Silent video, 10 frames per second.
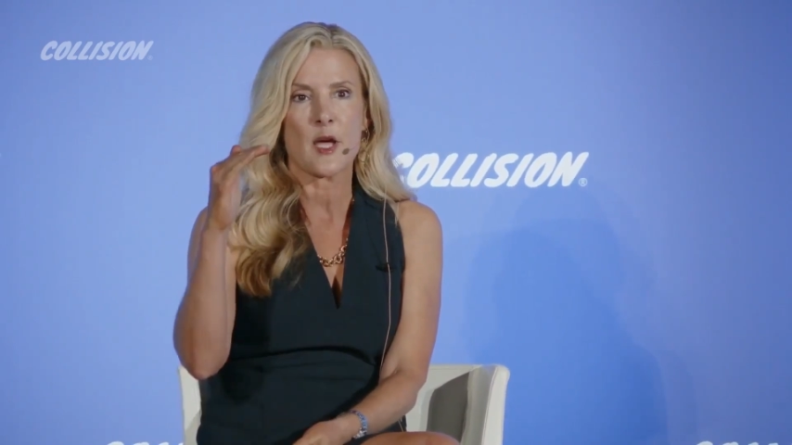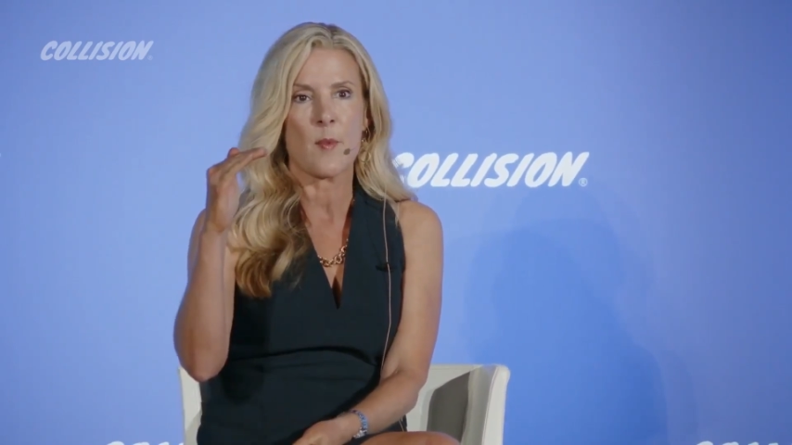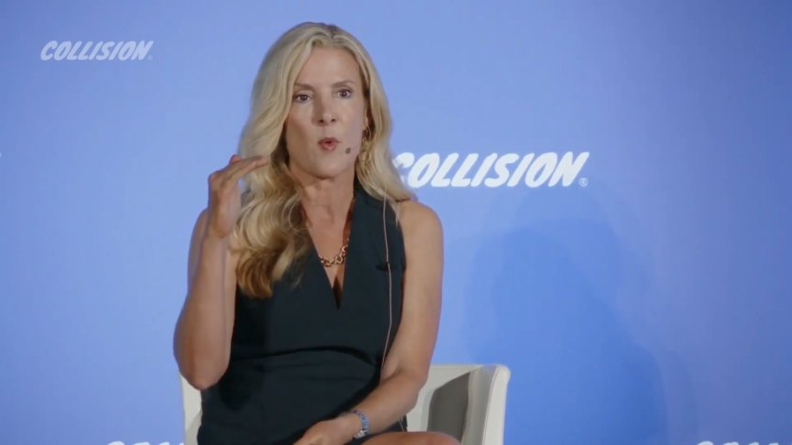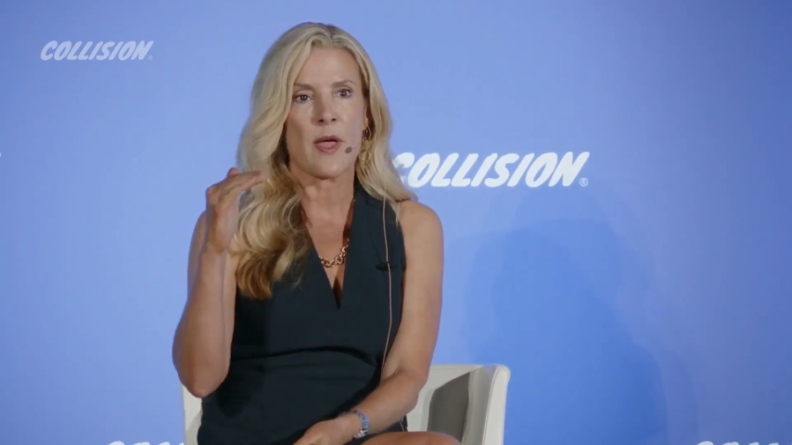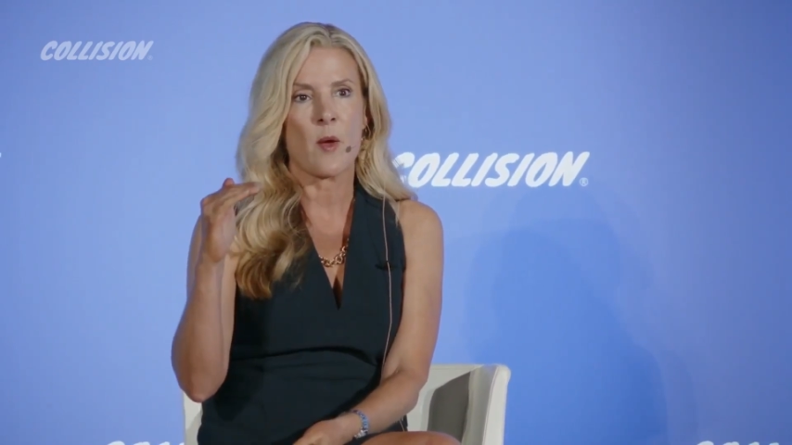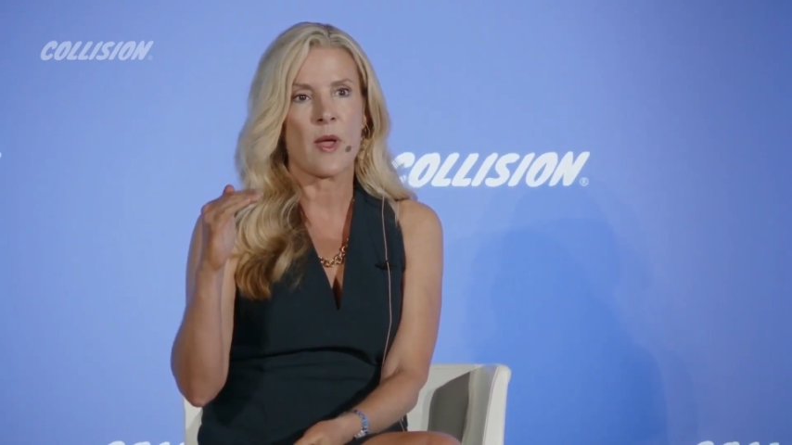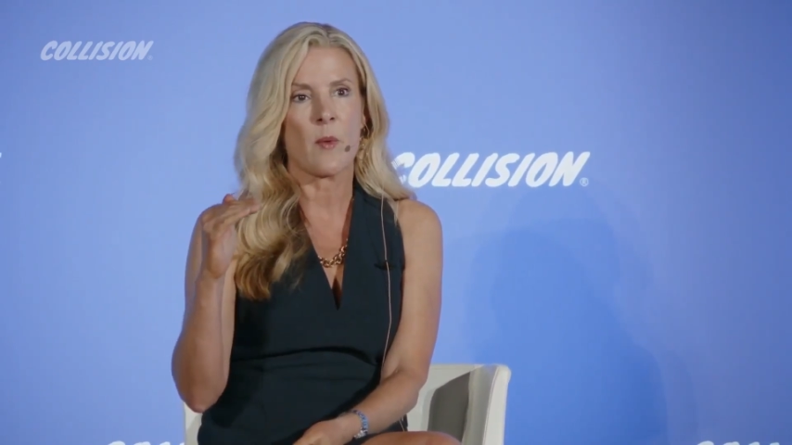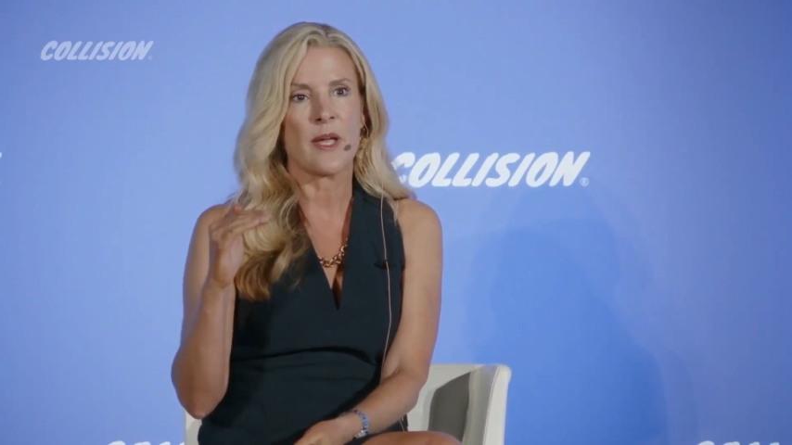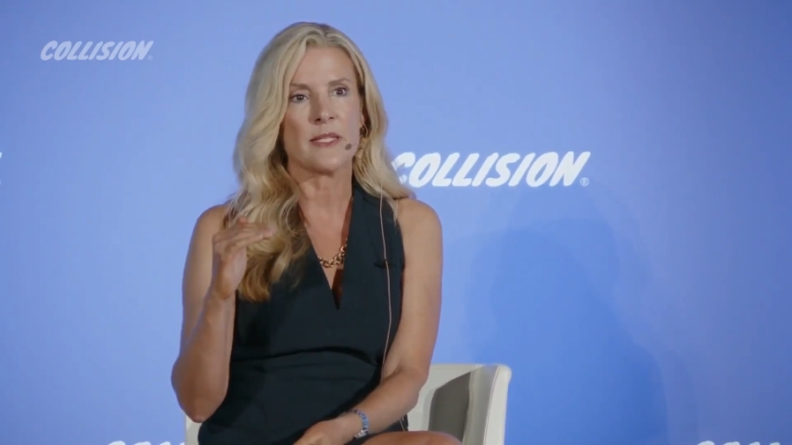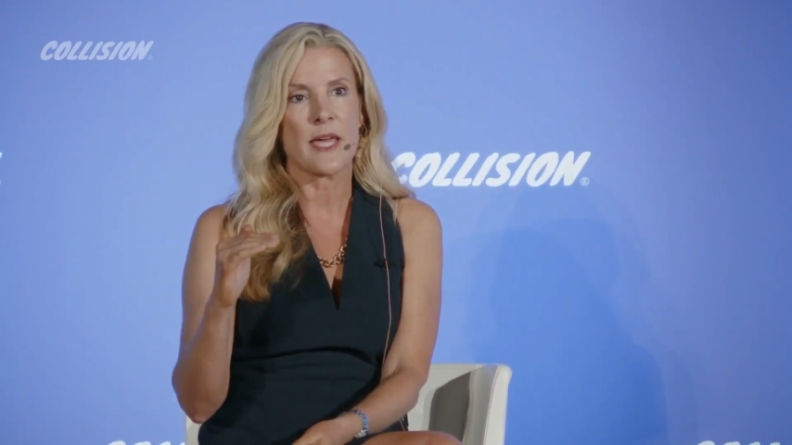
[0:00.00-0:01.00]
come way, way,
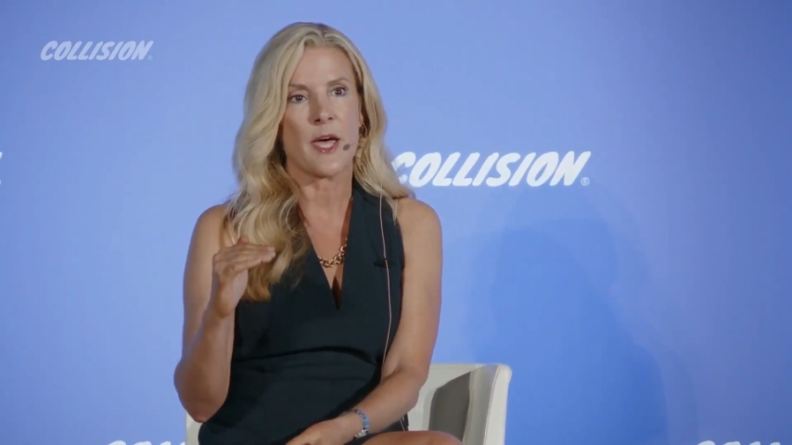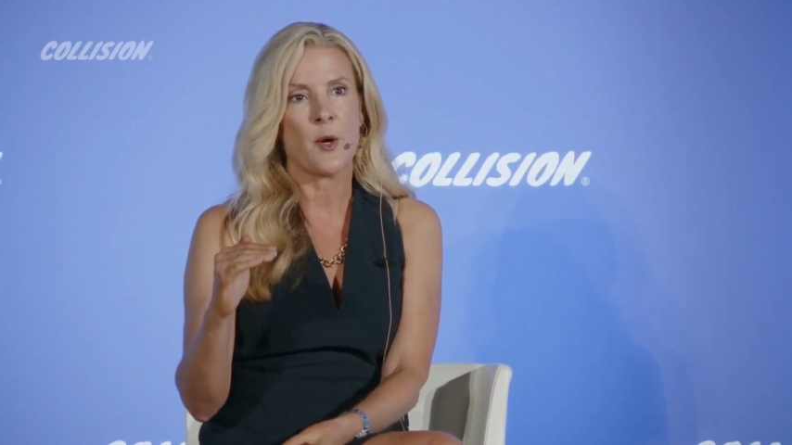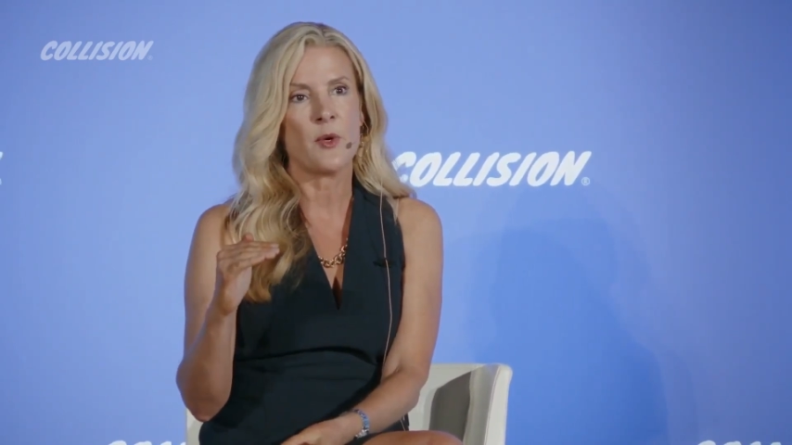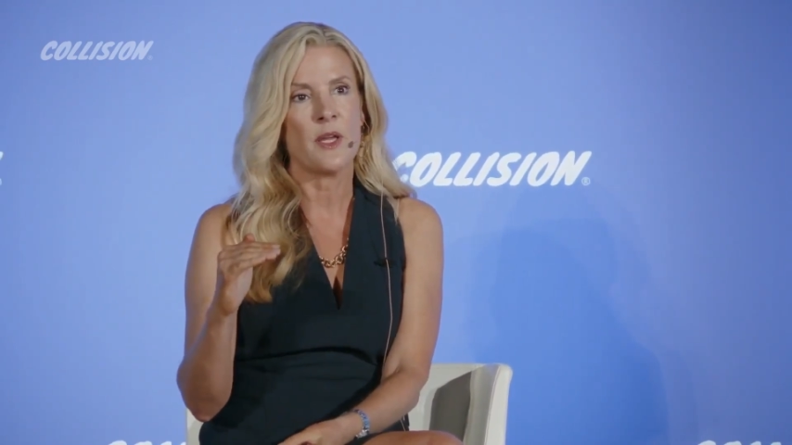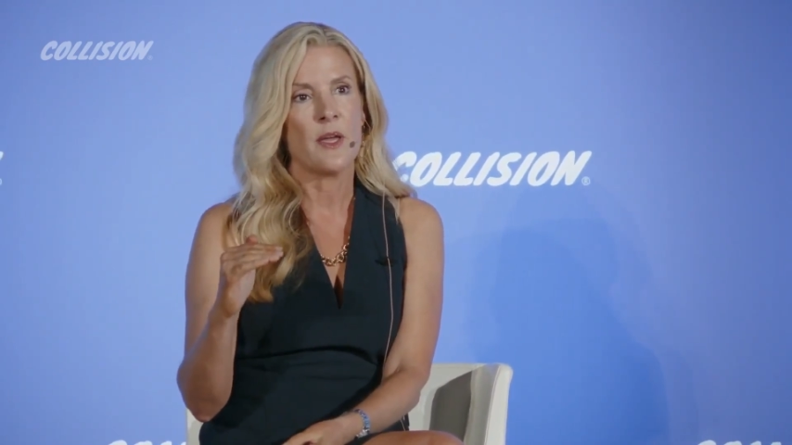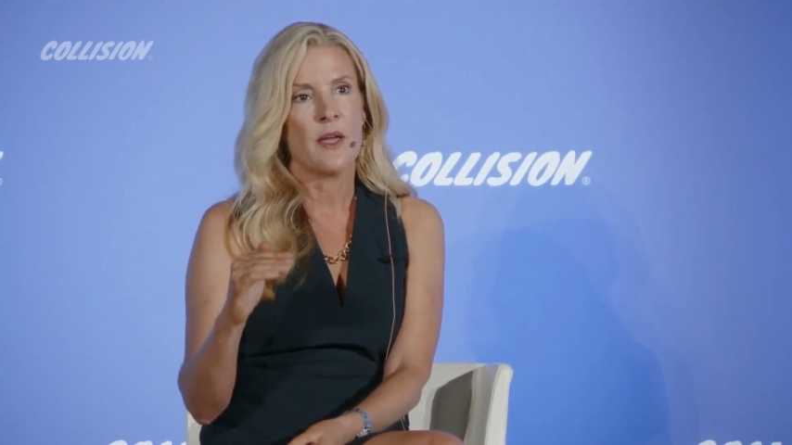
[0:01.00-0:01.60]
way down,